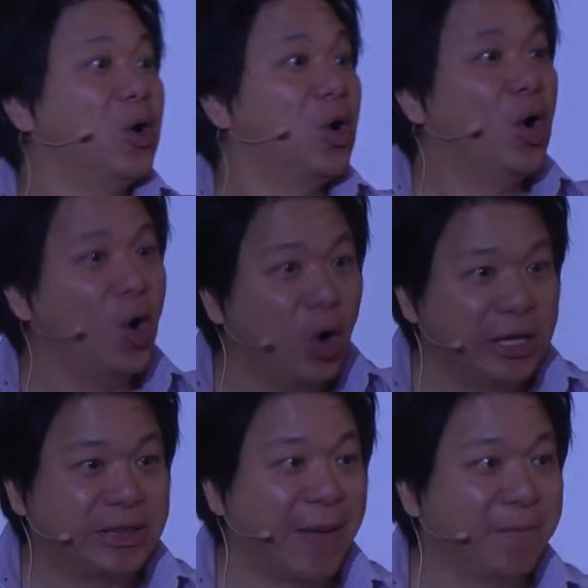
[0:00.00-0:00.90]

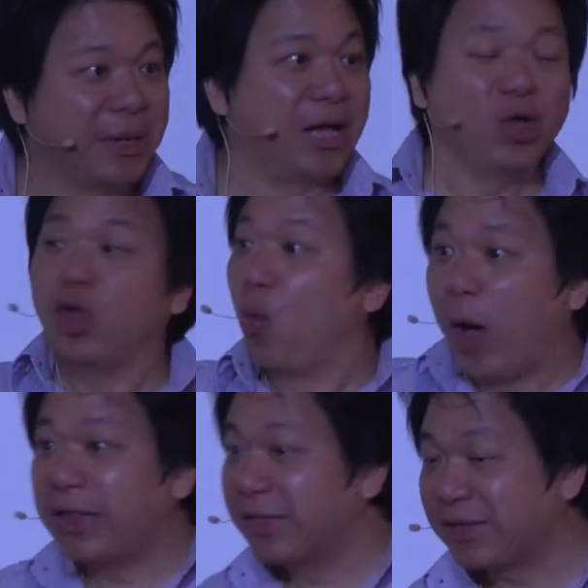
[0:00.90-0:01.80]
holy temple. I don't know
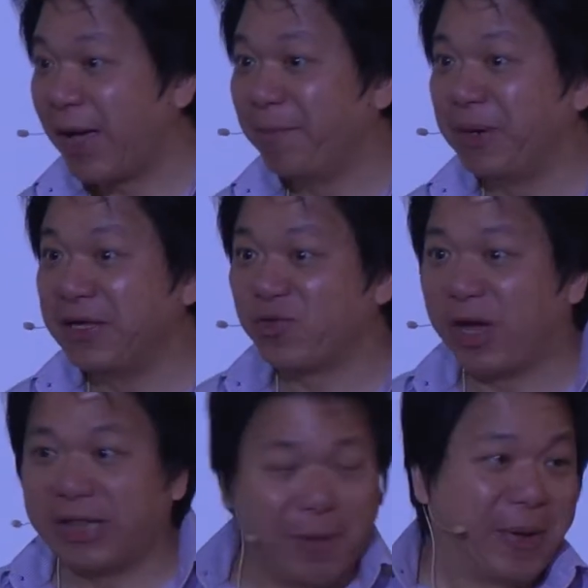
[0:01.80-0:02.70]
where the temple is
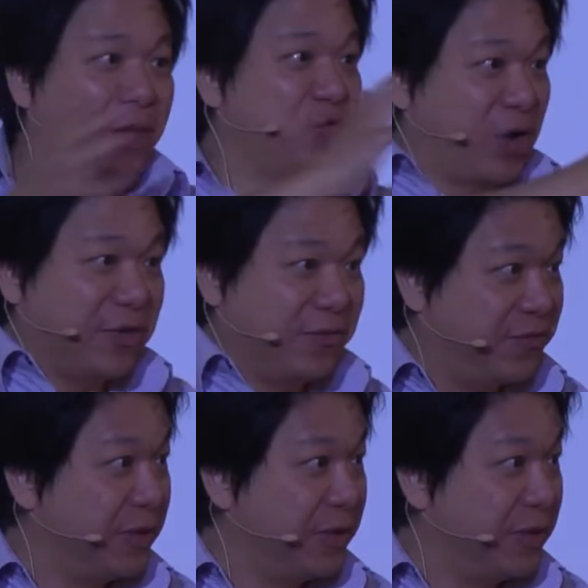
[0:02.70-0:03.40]
right now, but I'll try to